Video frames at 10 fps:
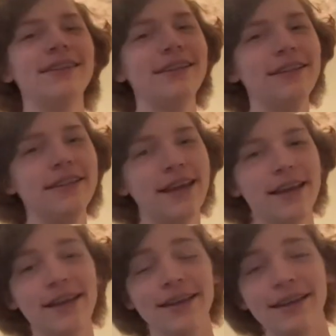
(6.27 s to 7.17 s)

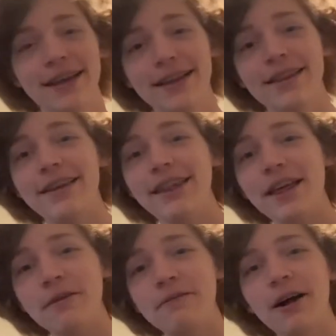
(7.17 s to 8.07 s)
today, the
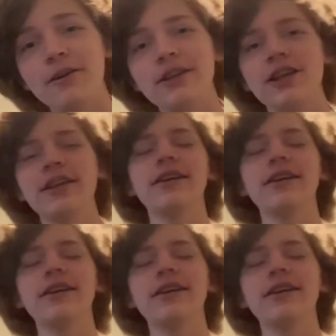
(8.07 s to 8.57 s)
Atlanta Falcons